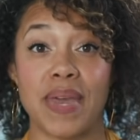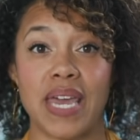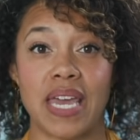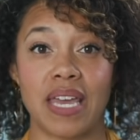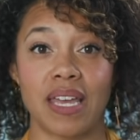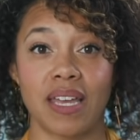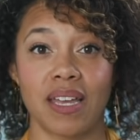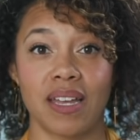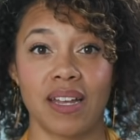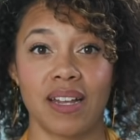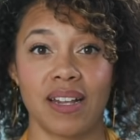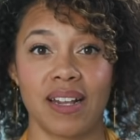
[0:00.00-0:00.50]

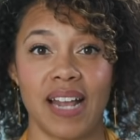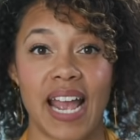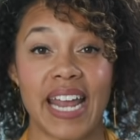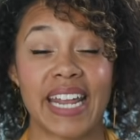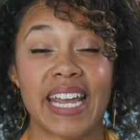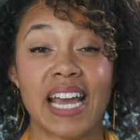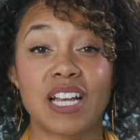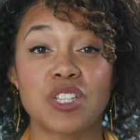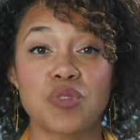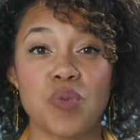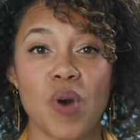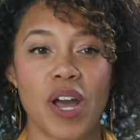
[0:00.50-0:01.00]
B.
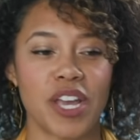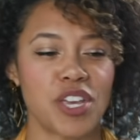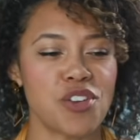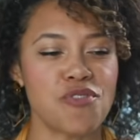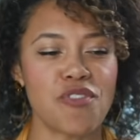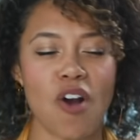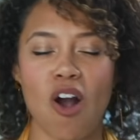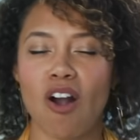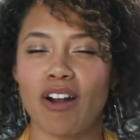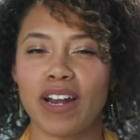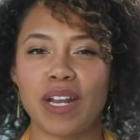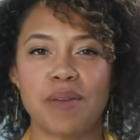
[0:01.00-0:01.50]
And guess what?
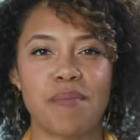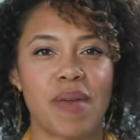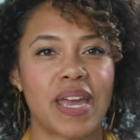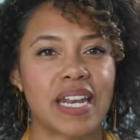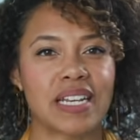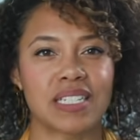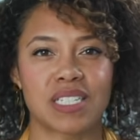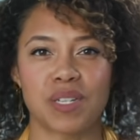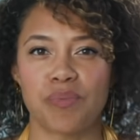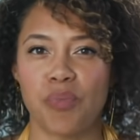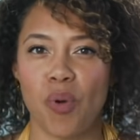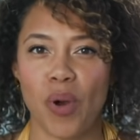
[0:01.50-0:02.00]
You've already
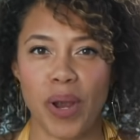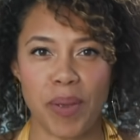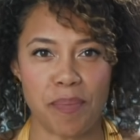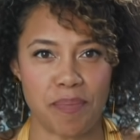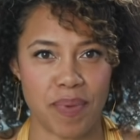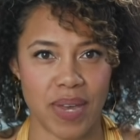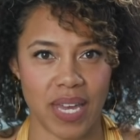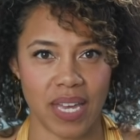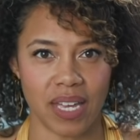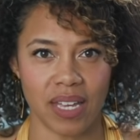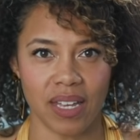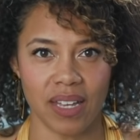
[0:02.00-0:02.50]
made it to point
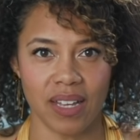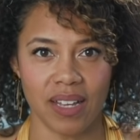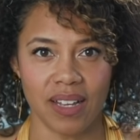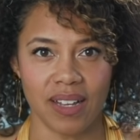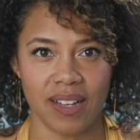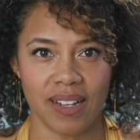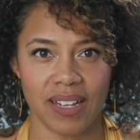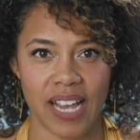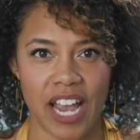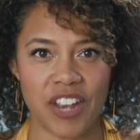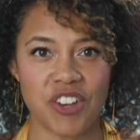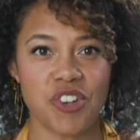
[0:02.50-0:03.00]
B.
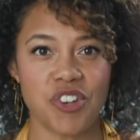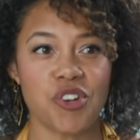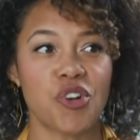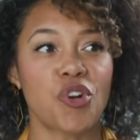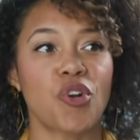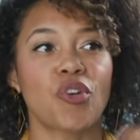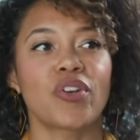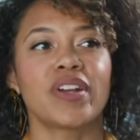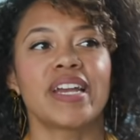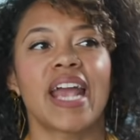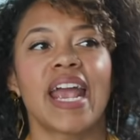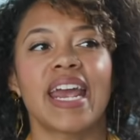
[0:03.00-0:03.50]
And you're
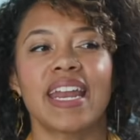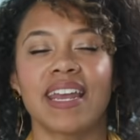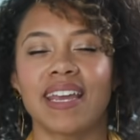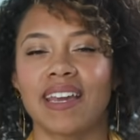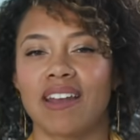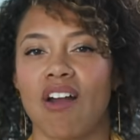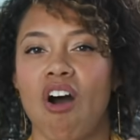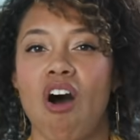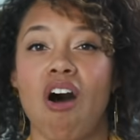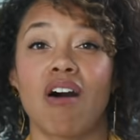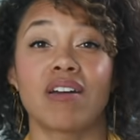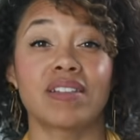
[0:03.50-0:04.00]
creating
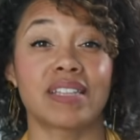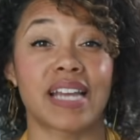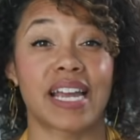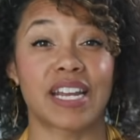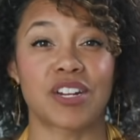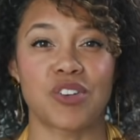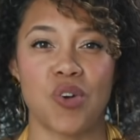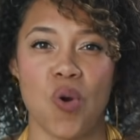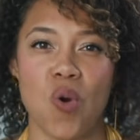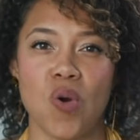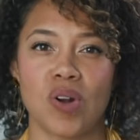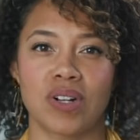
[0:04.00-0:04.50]
an
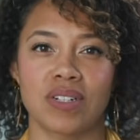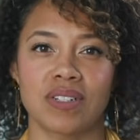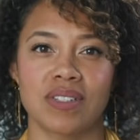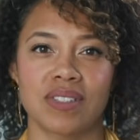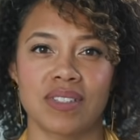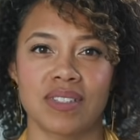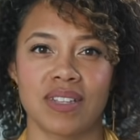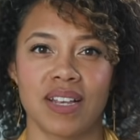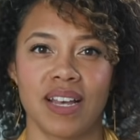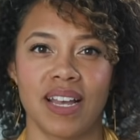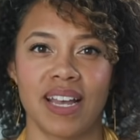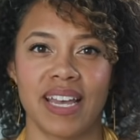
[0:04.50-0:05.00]
online
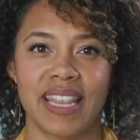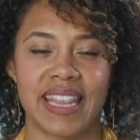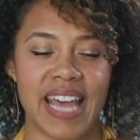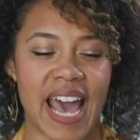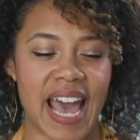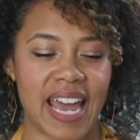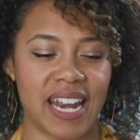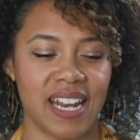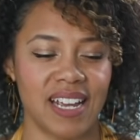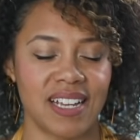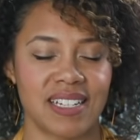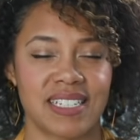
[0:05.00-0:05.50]
course
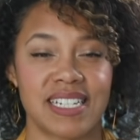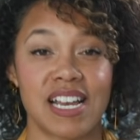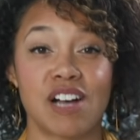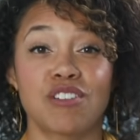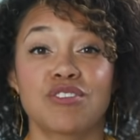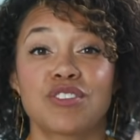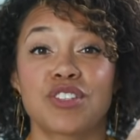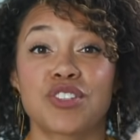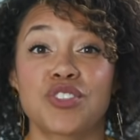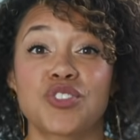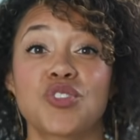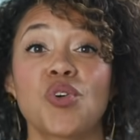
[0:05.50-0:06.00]
that
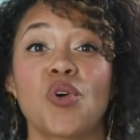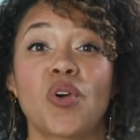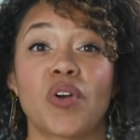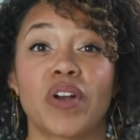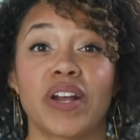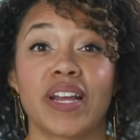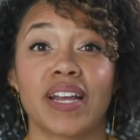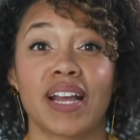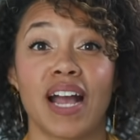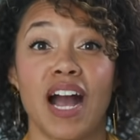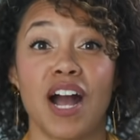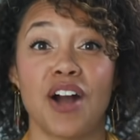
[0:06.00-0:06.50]
tells the
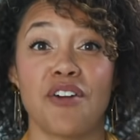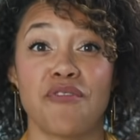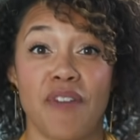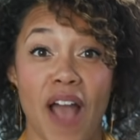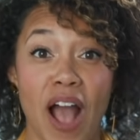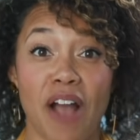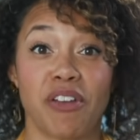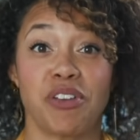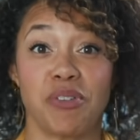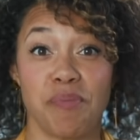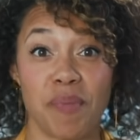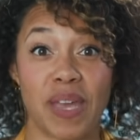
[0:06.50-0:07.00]
story of
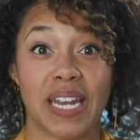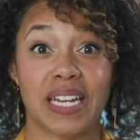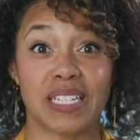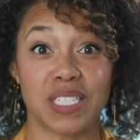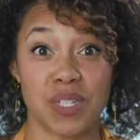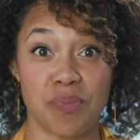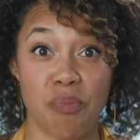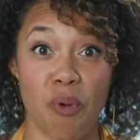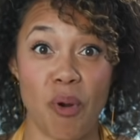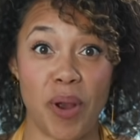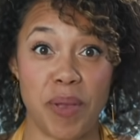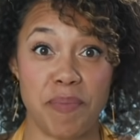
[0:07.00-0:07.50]
how you made it
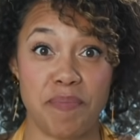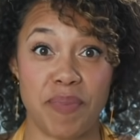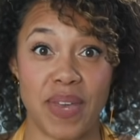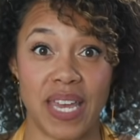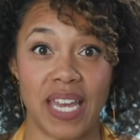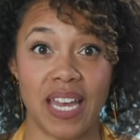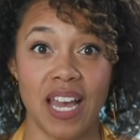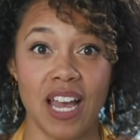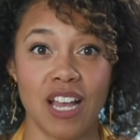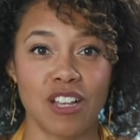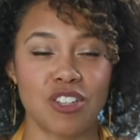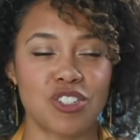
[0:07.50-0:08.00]
to point
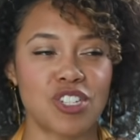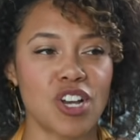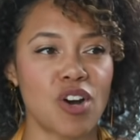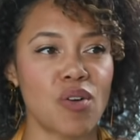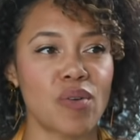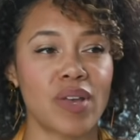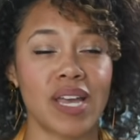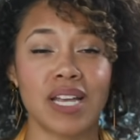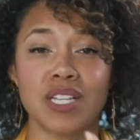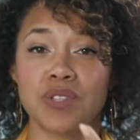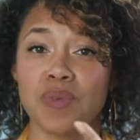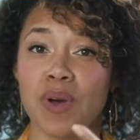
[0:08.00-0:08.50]
B. So
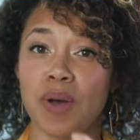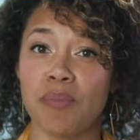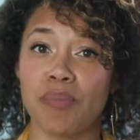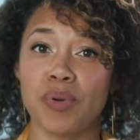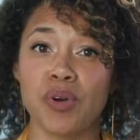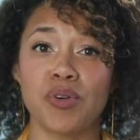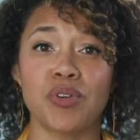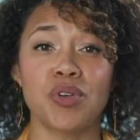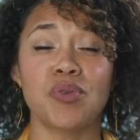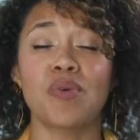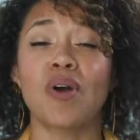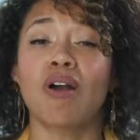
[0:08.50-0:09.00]
guess what,
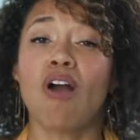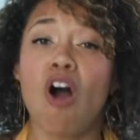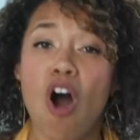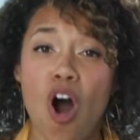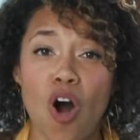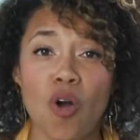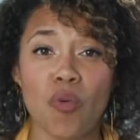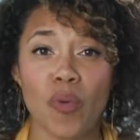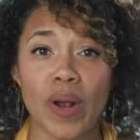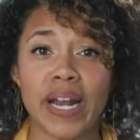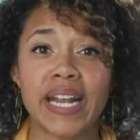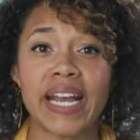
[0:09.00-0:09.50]
boo? You are
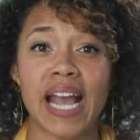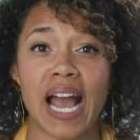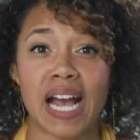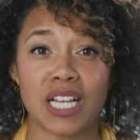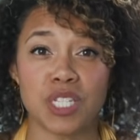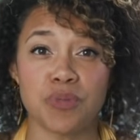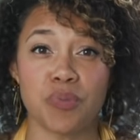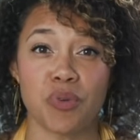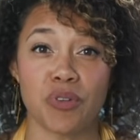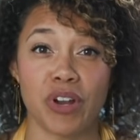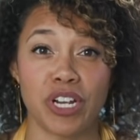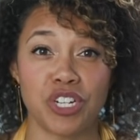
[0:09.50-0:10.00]
already
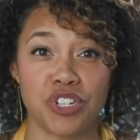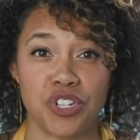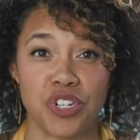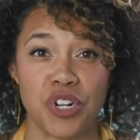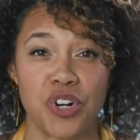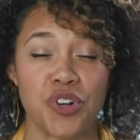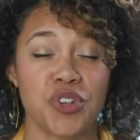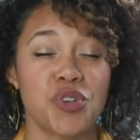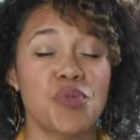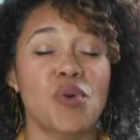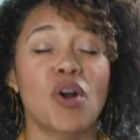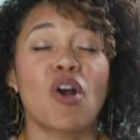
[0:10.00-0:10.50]

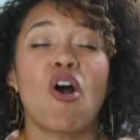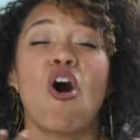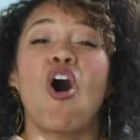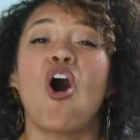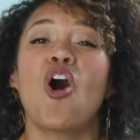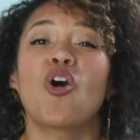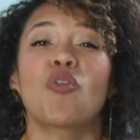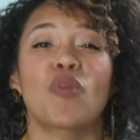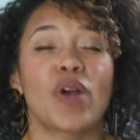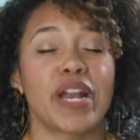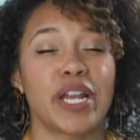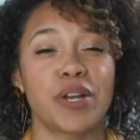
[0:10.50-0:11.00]
aspirational. You are
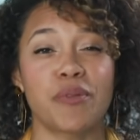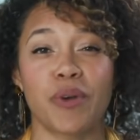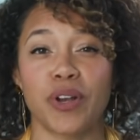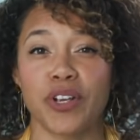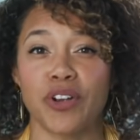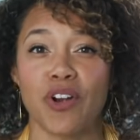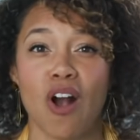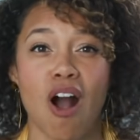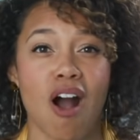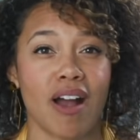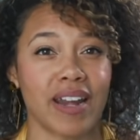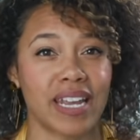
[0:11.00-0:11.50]
already where
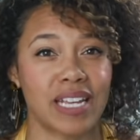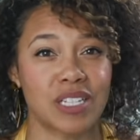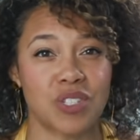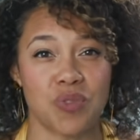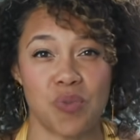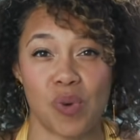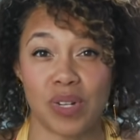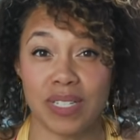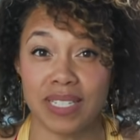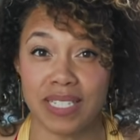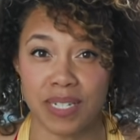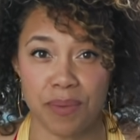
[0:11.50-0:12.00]
your audience
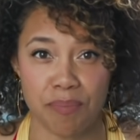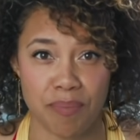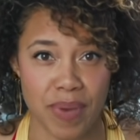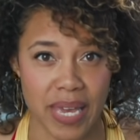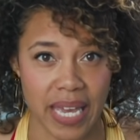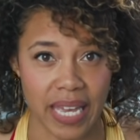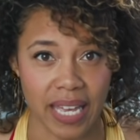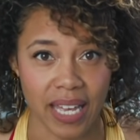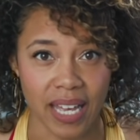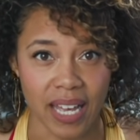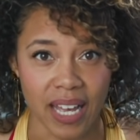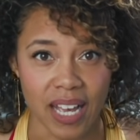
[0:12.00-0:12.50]
wants to be.